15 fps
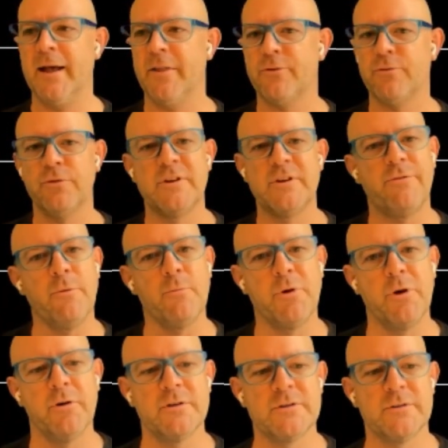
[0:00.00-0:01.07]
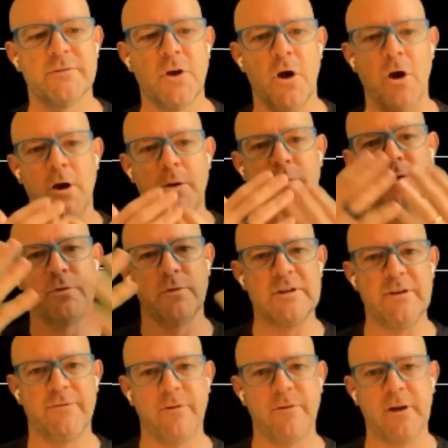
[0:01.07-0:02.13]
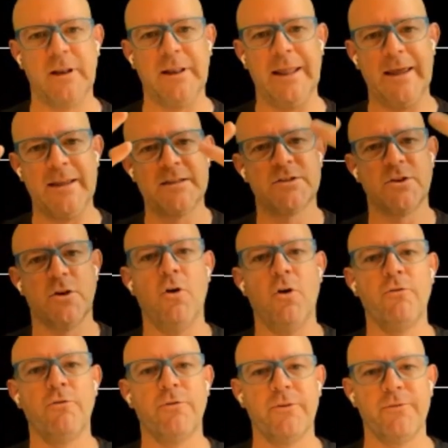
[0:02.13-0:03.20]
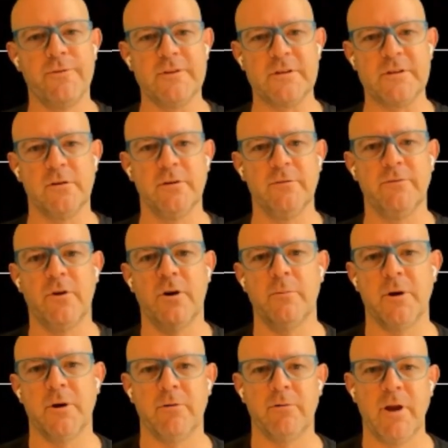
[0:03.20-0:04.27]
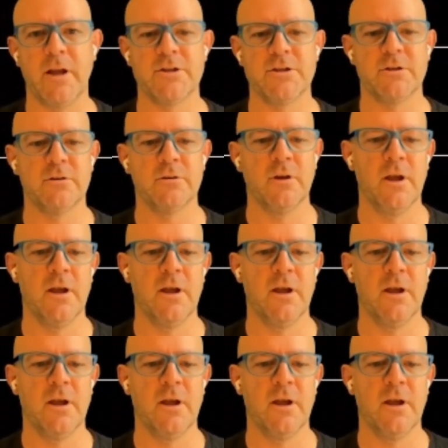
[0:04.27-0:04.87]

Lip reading: through different periods of time, through a different lens of the physical environment around you.